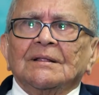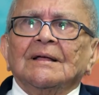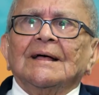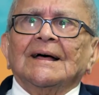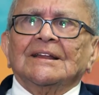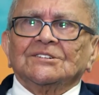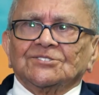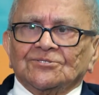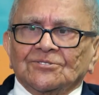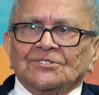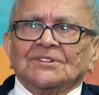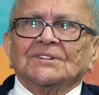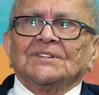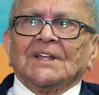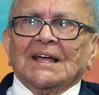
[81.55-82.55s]
at a
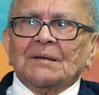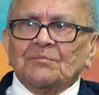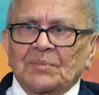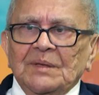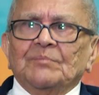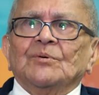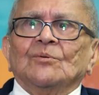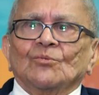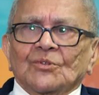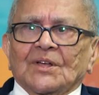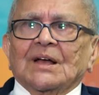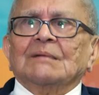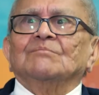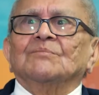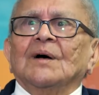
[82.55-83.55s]
certain time people would
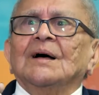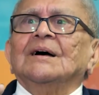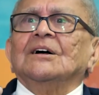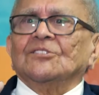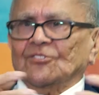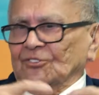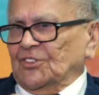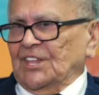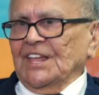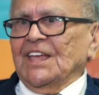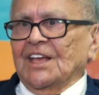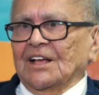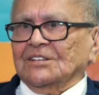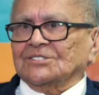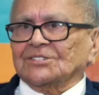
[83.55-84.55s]
come to
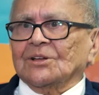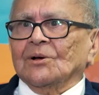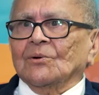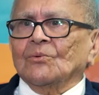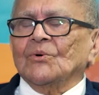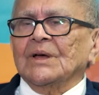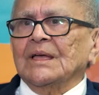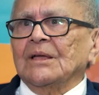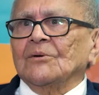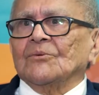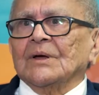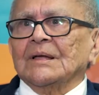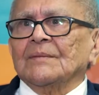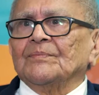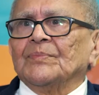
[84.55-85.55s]
take us away,
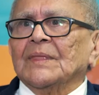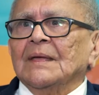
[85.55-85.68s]
right?